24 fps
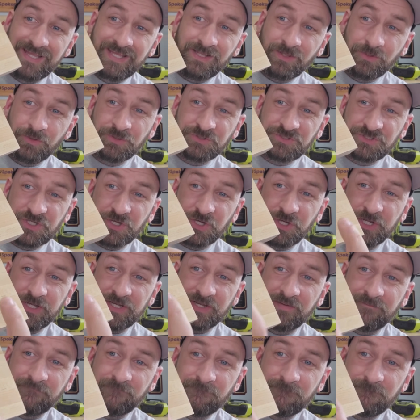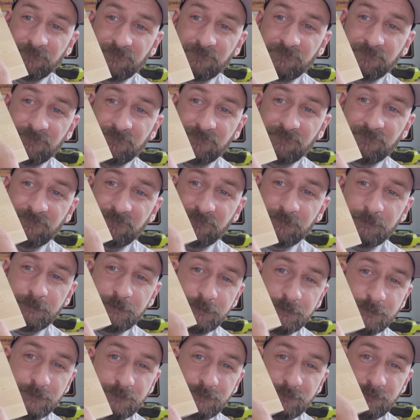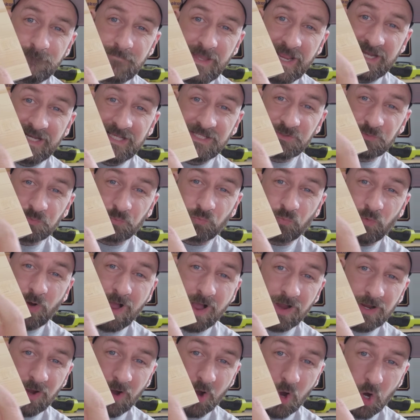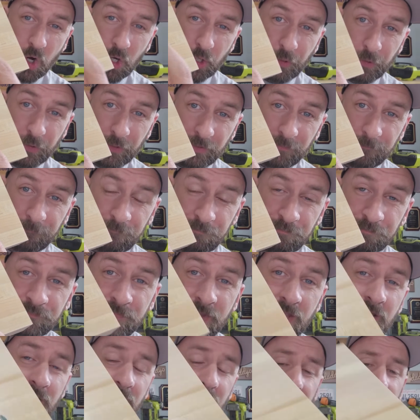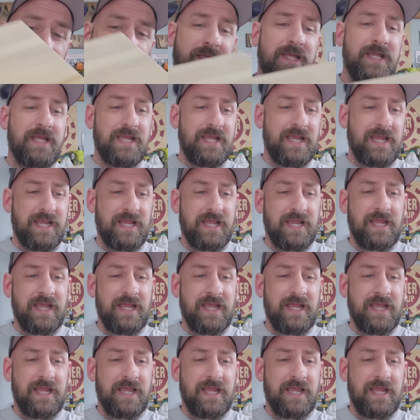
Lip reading: It looks good. And it's rock hard. Okay?